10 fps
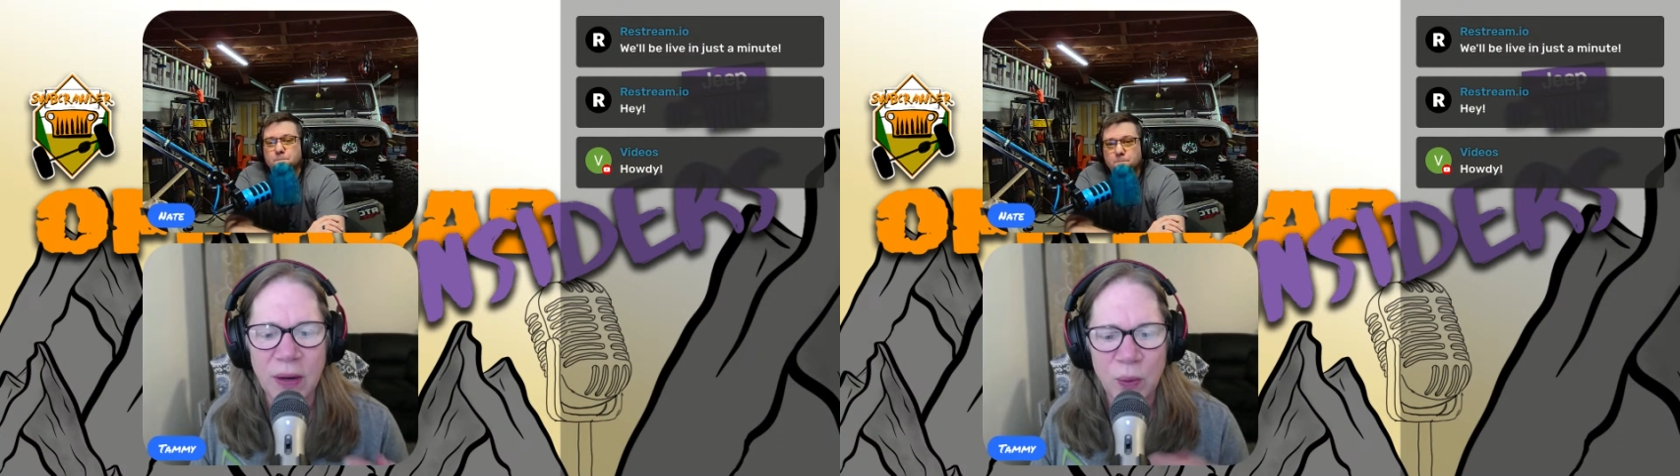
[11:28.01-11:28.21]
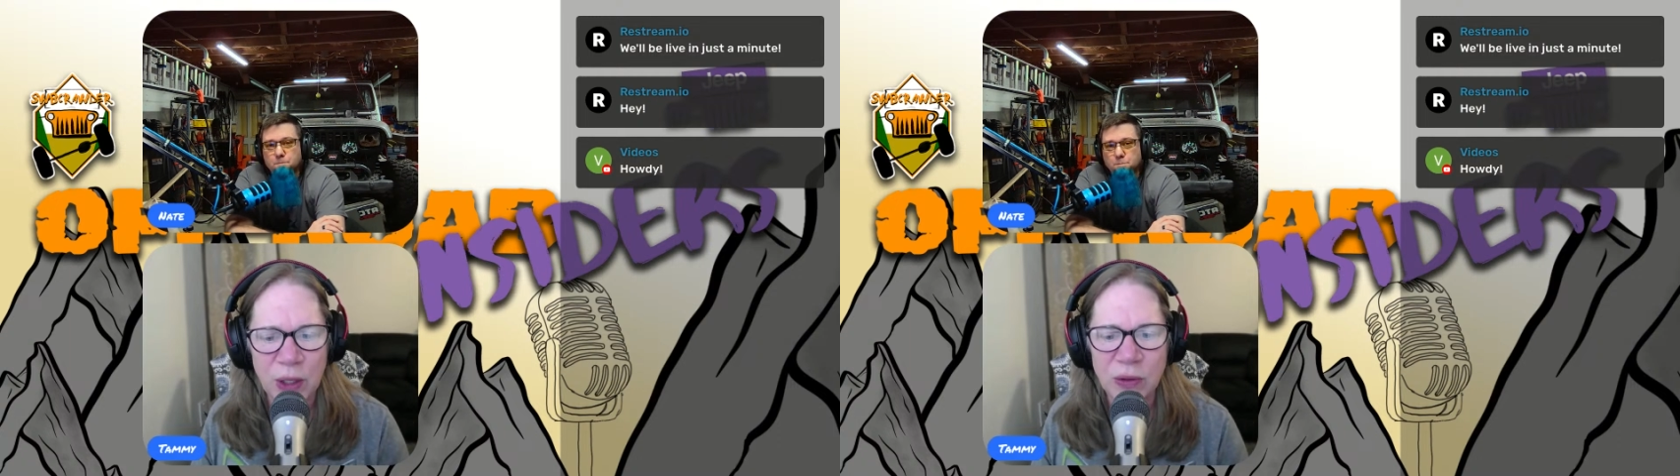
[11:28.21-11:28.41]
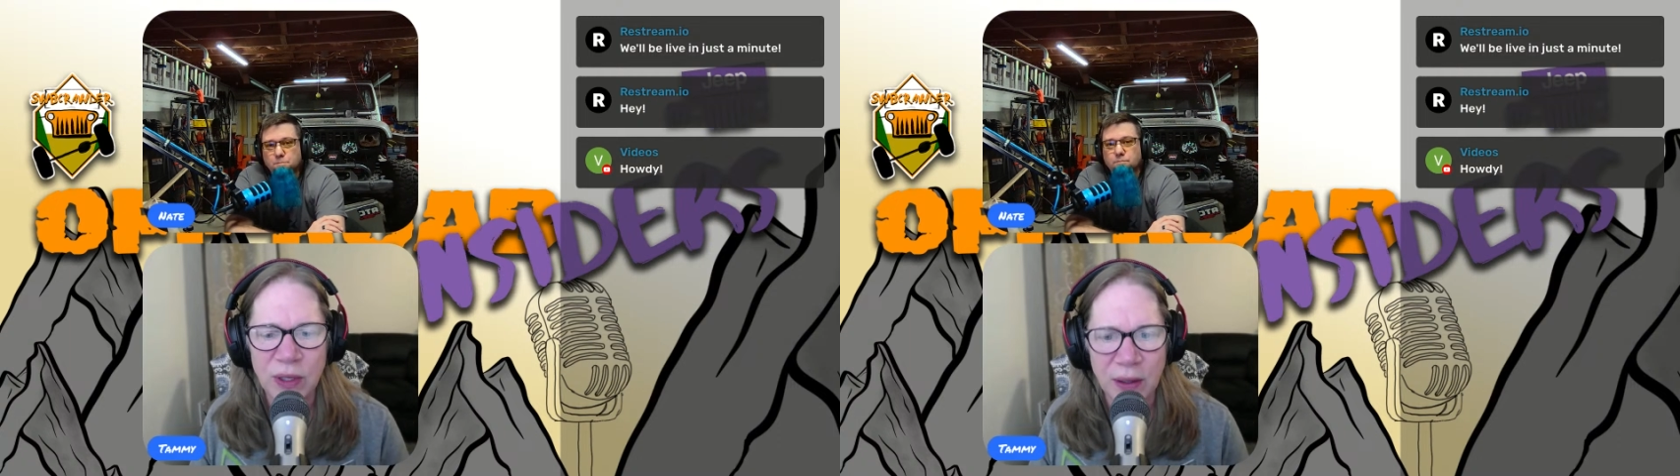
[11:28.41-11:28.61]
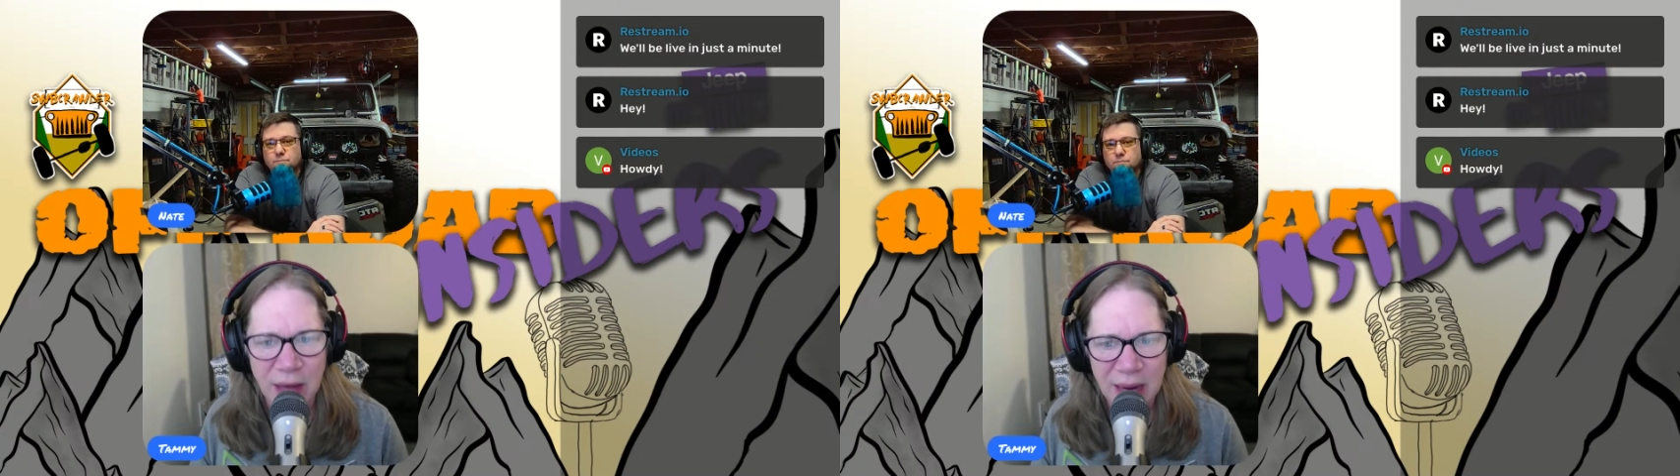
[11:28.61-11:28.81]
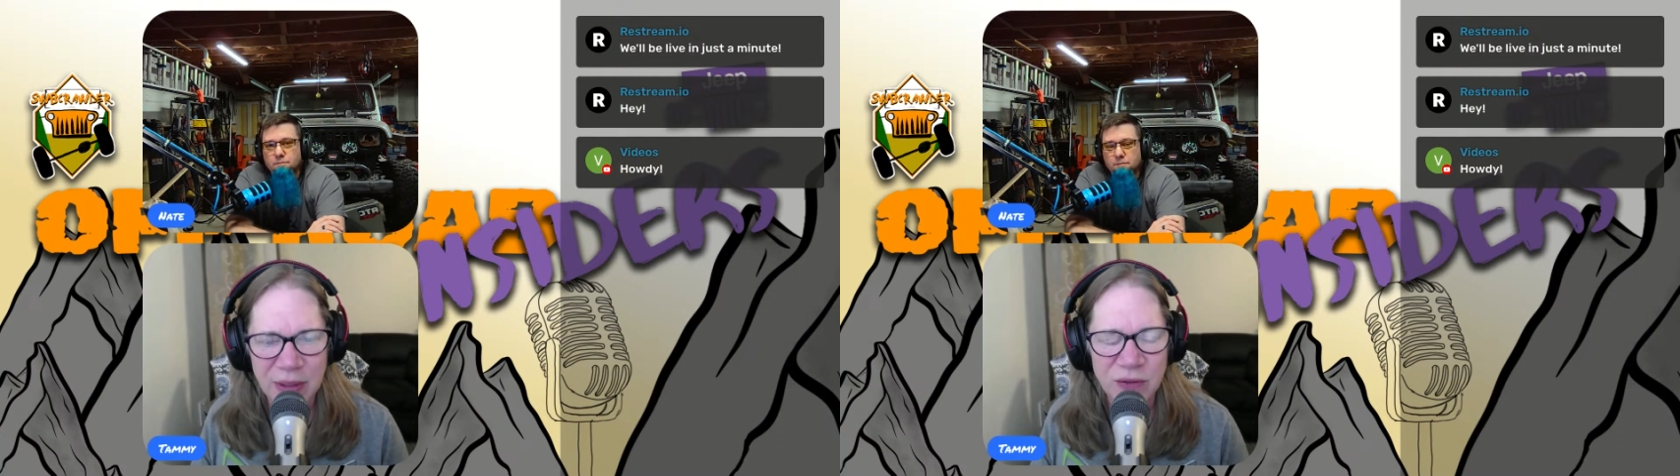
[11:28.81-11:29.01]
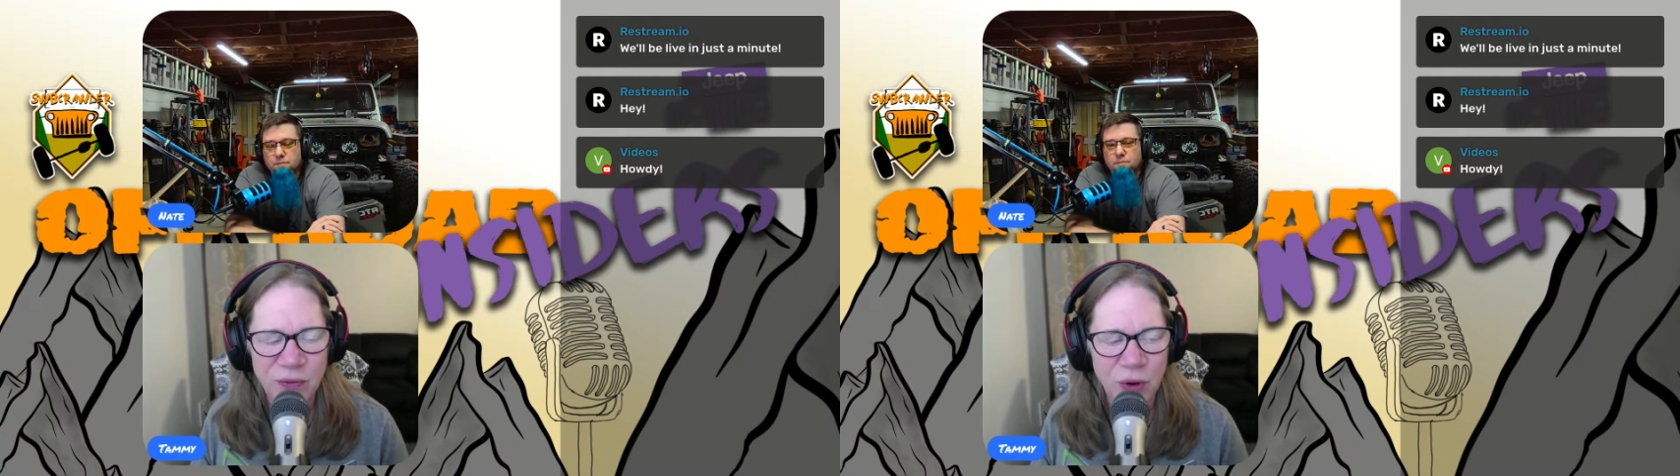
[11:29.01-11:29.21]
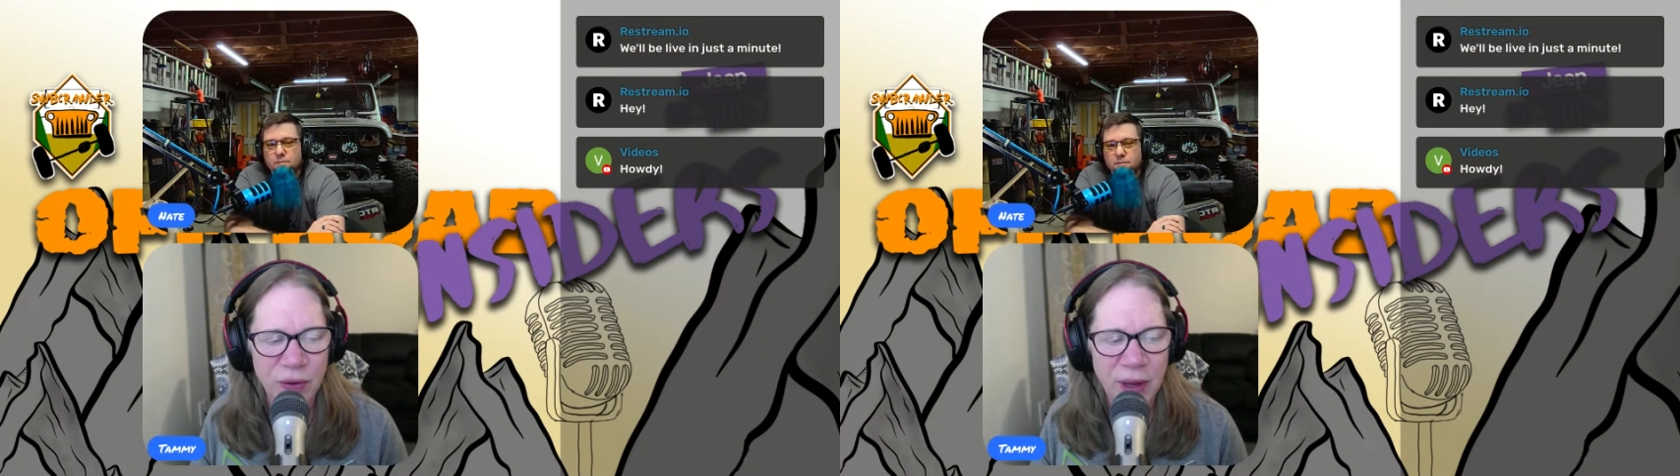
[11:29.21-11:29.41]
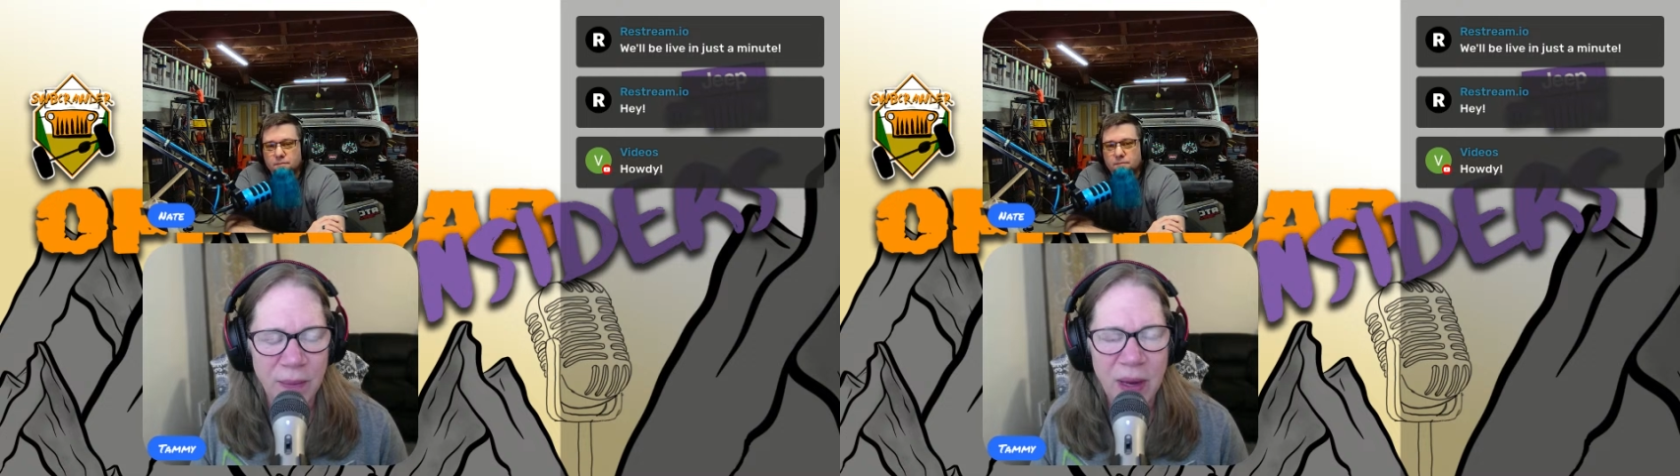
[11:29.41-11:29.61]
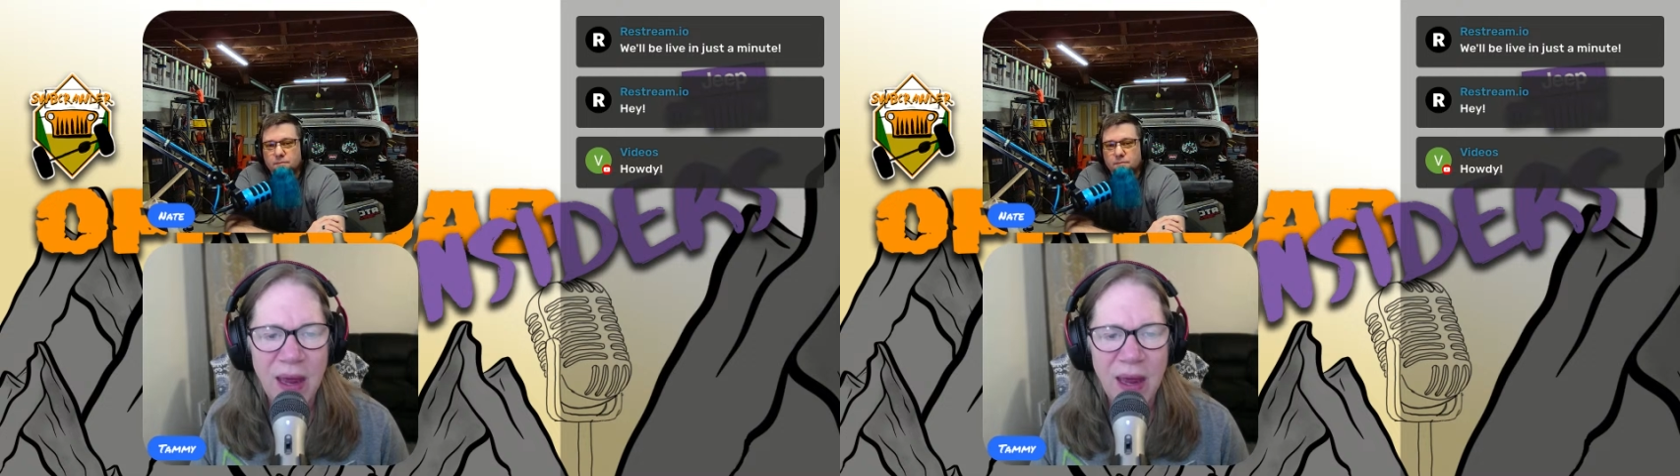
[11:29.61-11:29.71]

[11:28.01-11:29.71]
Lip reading: and we do the alignments for them.